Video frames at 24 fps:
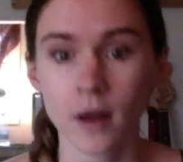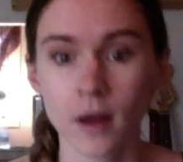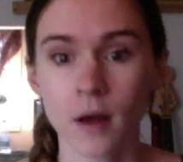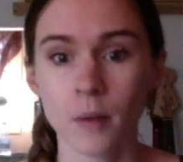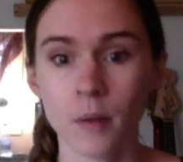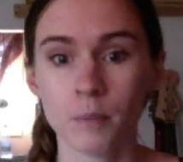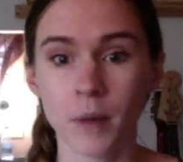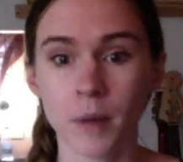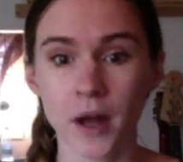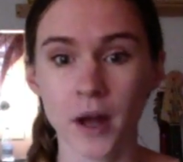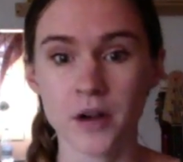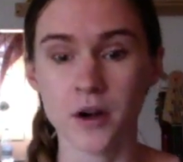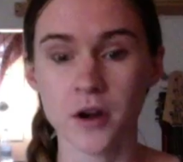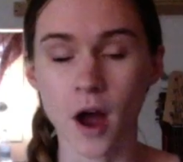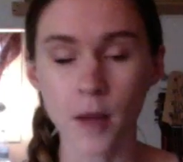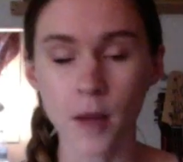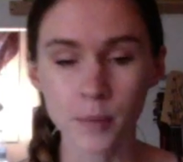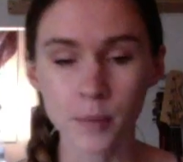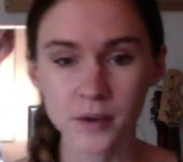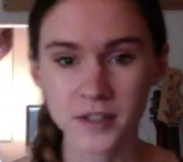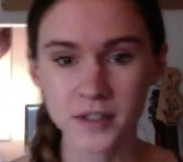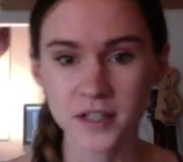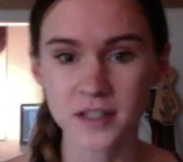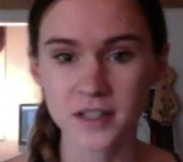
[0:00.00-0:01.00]
By not
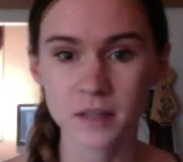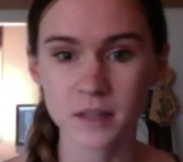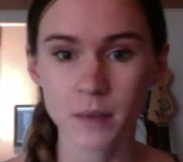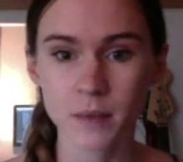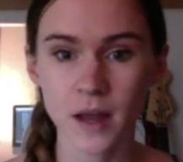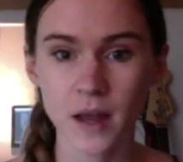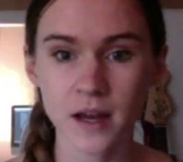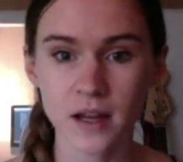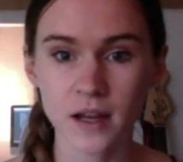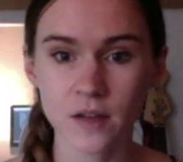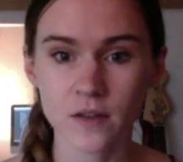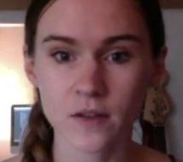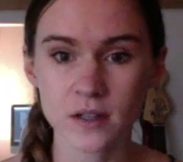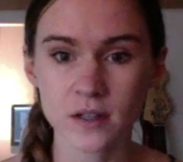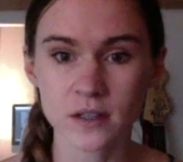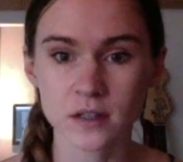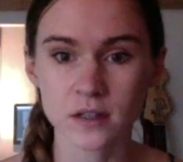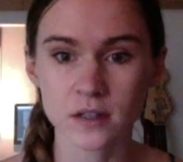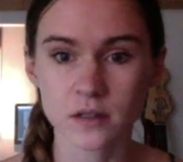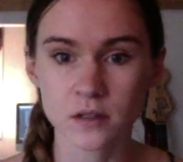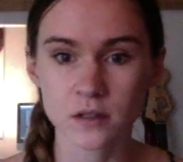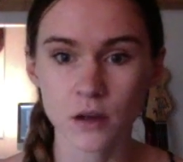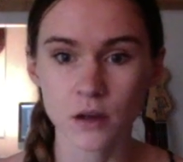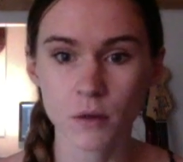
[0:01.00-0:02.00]
participating in this
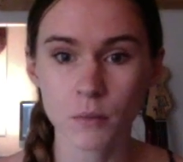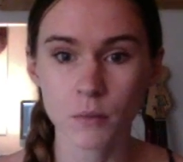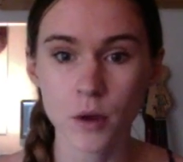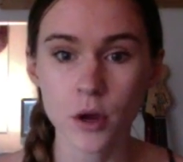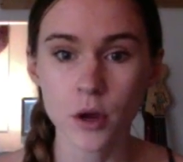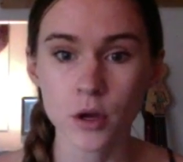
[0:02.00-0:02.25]
system,